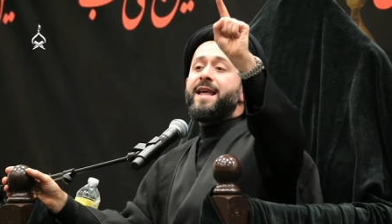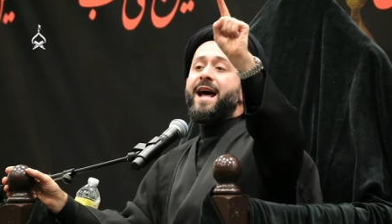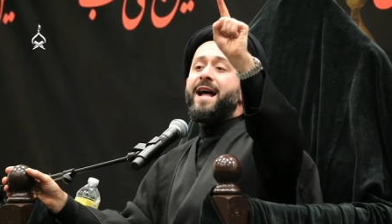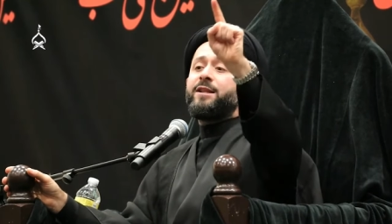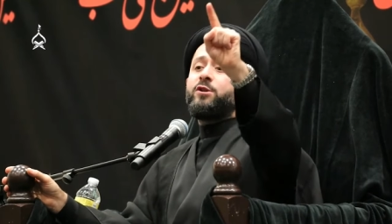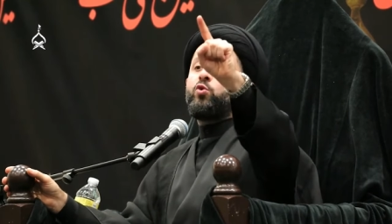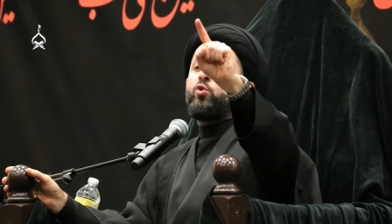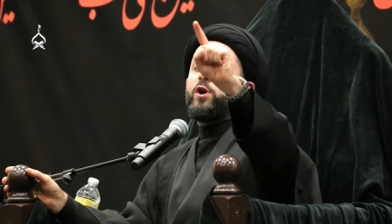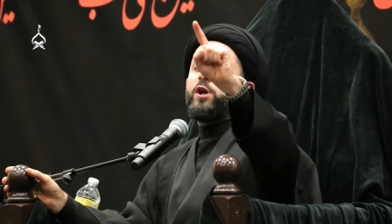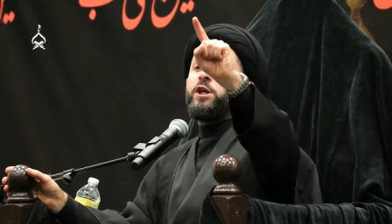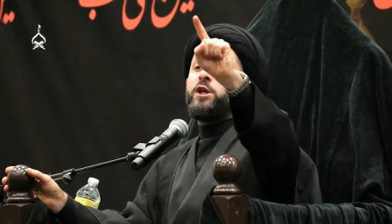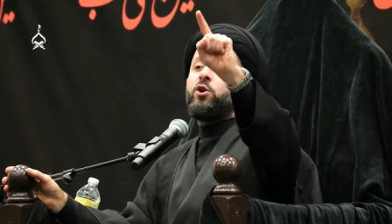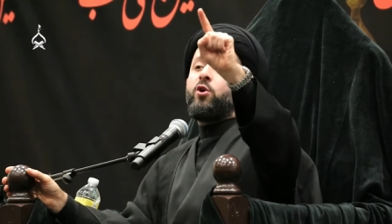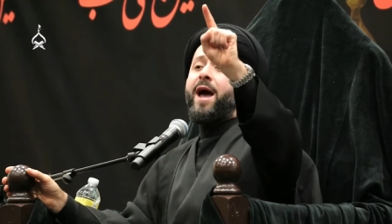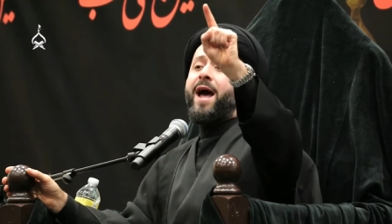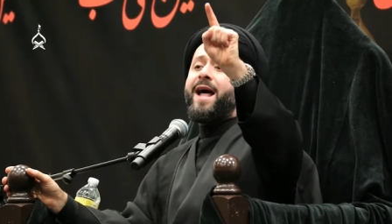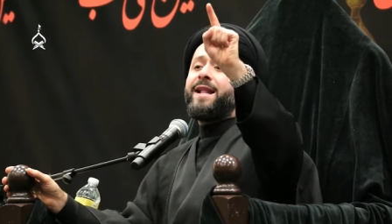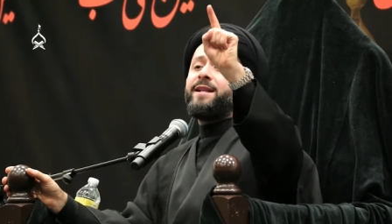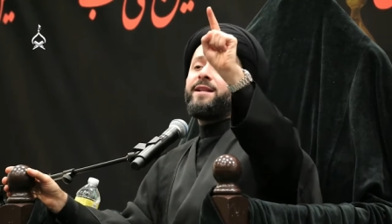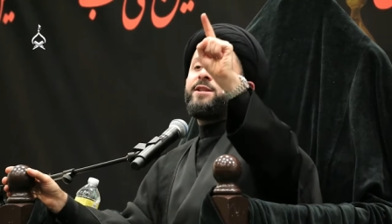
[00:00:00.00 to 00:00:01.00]
that when you
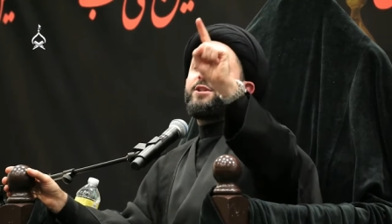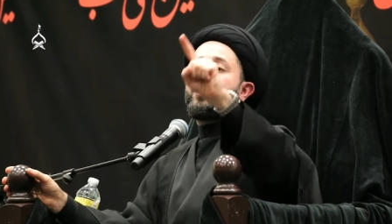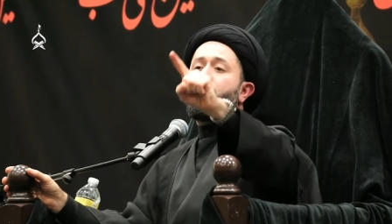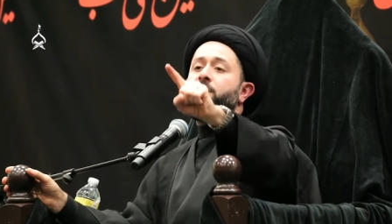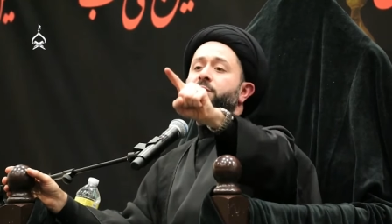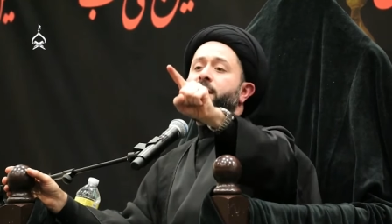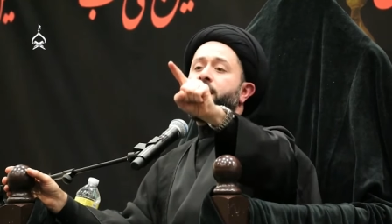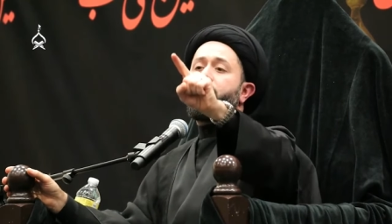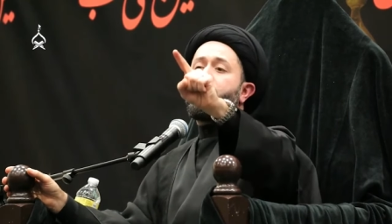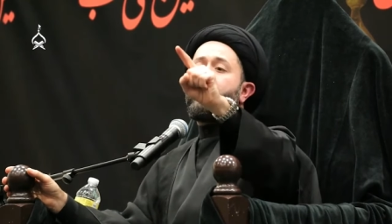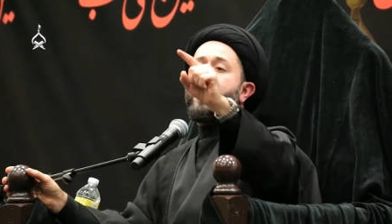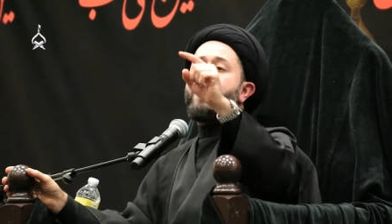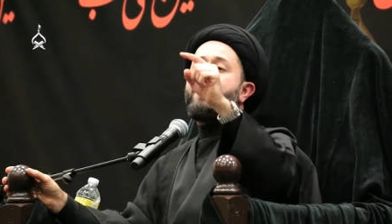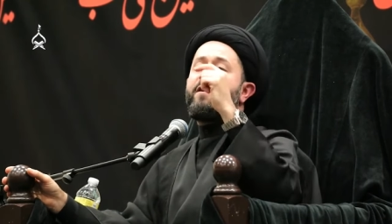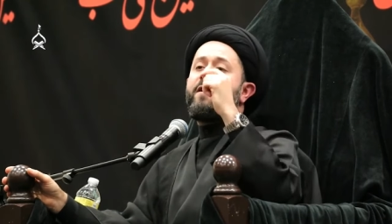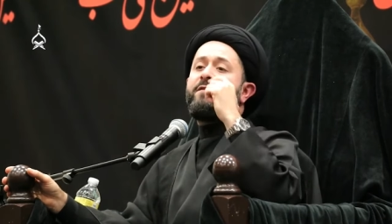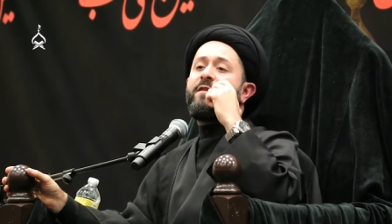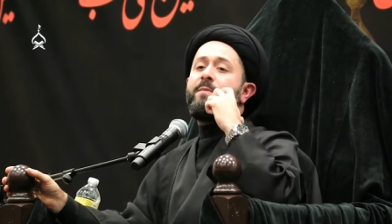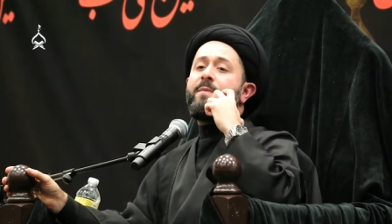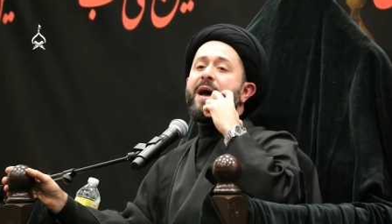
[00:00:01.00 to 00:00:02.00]
enter the
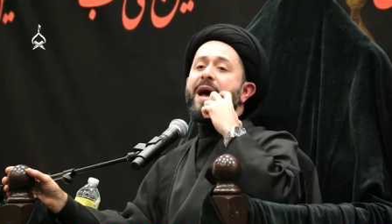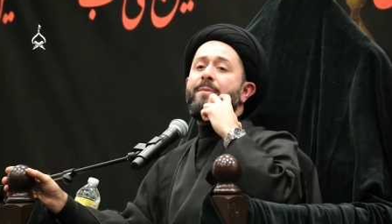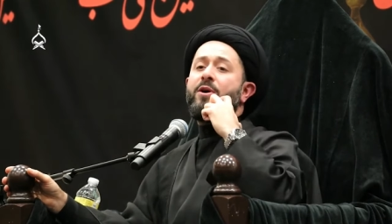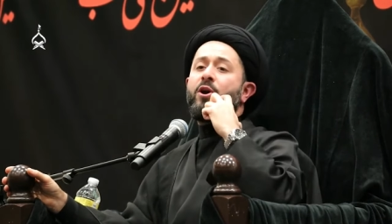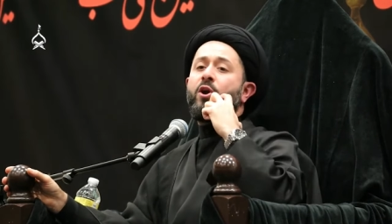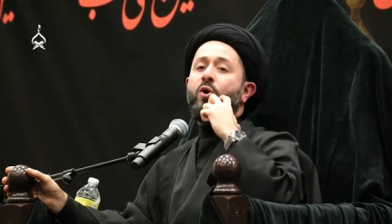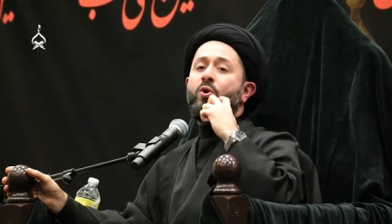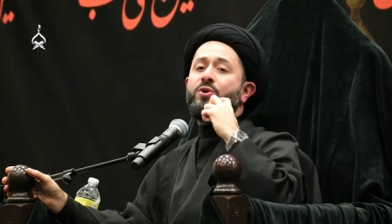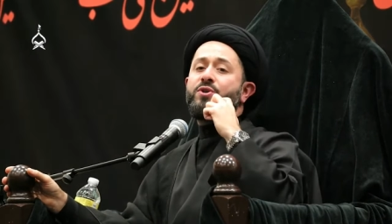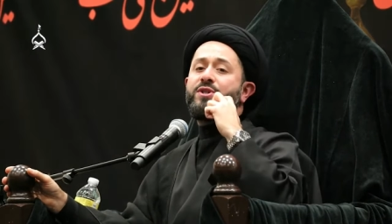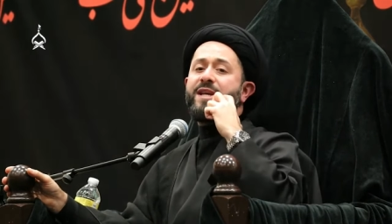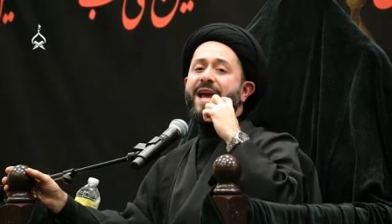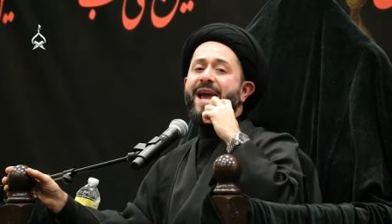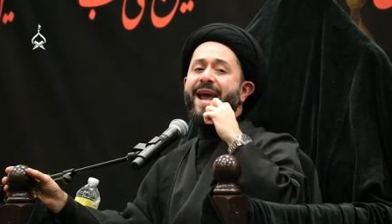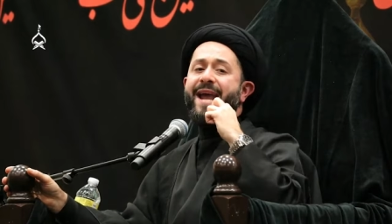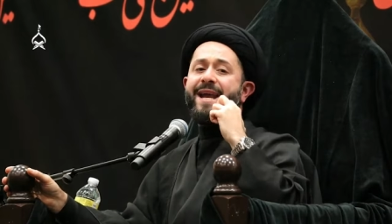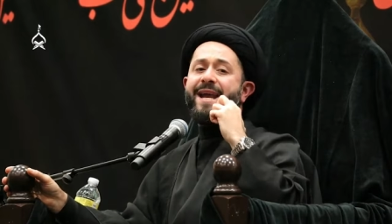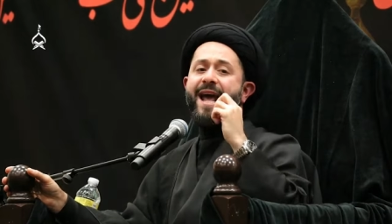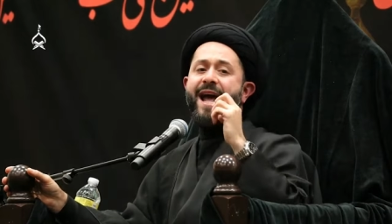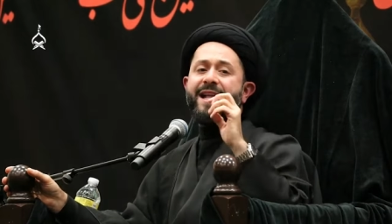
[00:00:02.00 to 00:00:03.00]
grave of Imam al
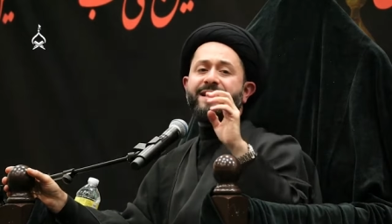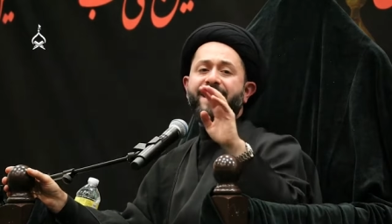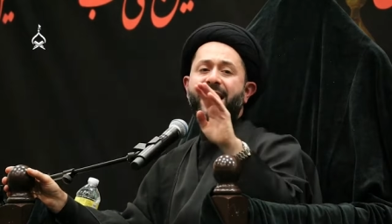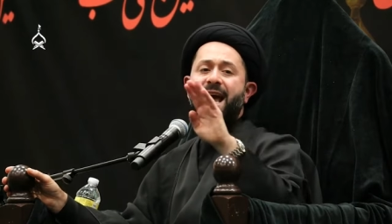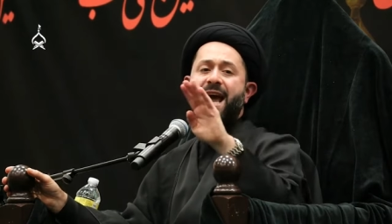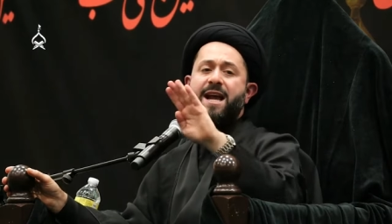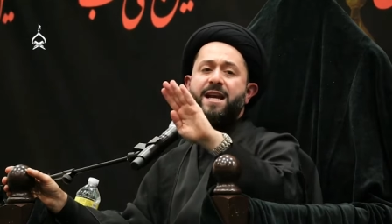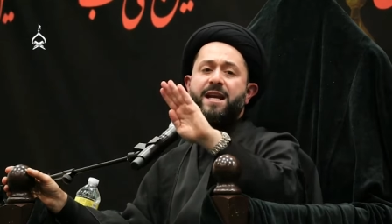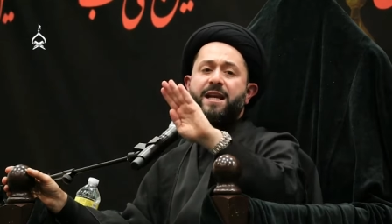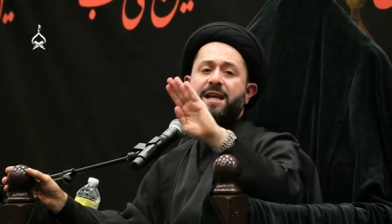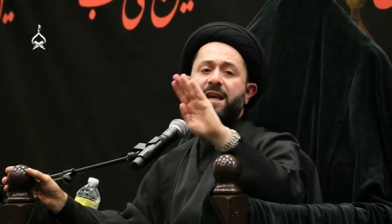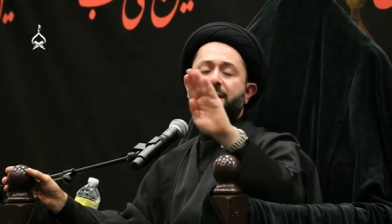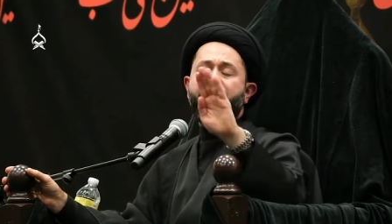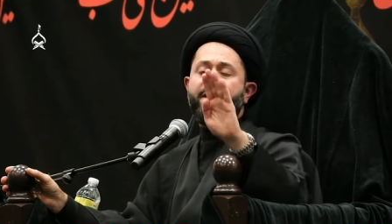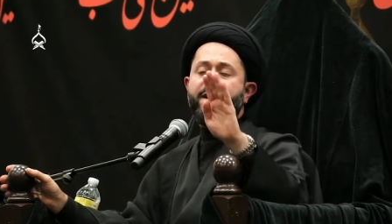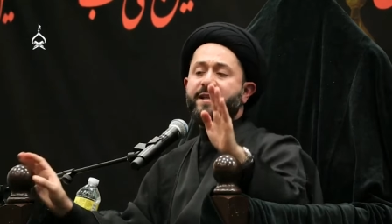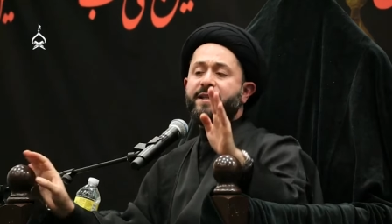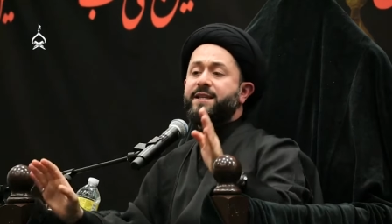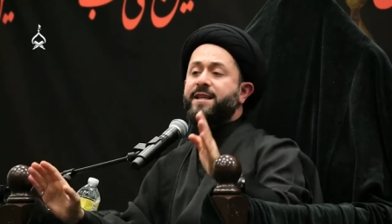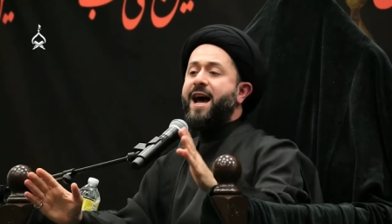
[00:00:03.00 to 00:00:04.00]
Hussein at any
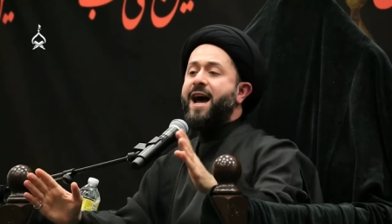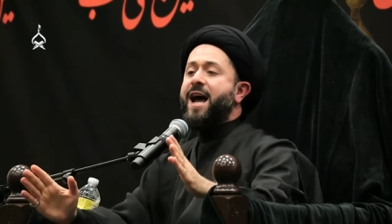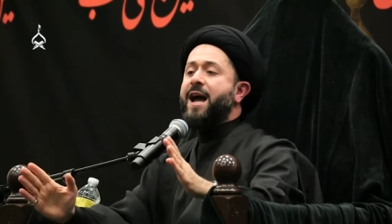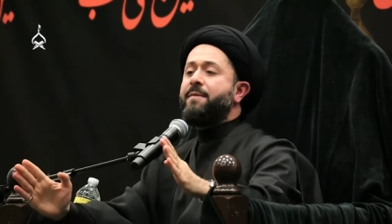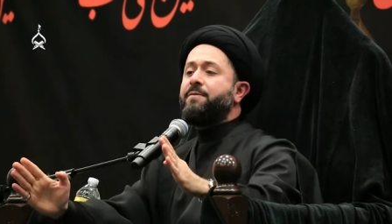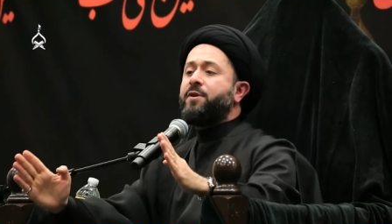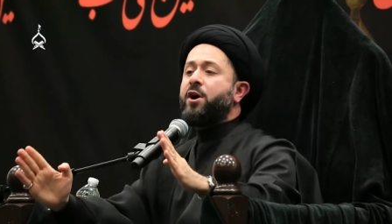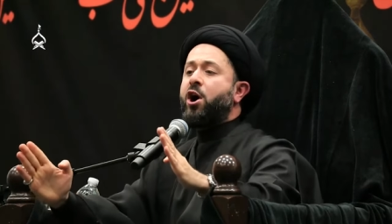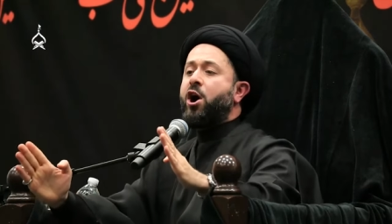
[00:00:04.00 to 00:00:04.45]
given time,